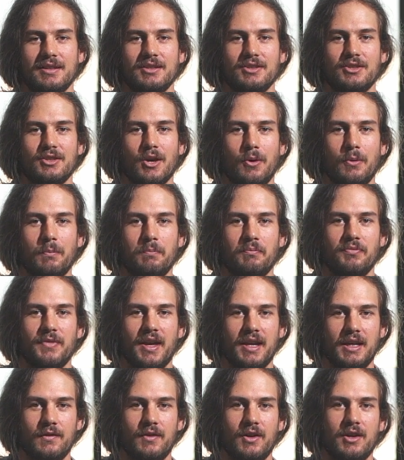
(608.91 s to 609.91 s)
So
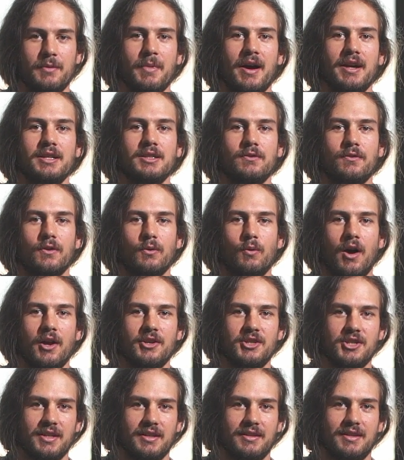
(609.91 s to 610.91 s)
thank you very much for
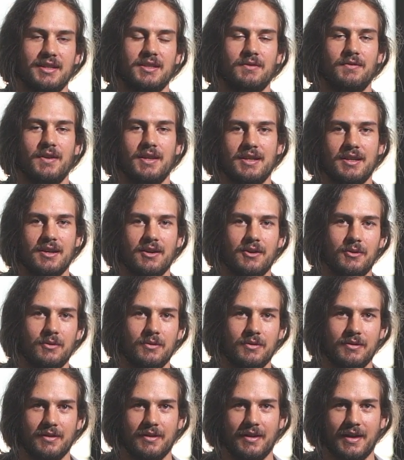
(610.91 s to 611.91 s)
watching this video,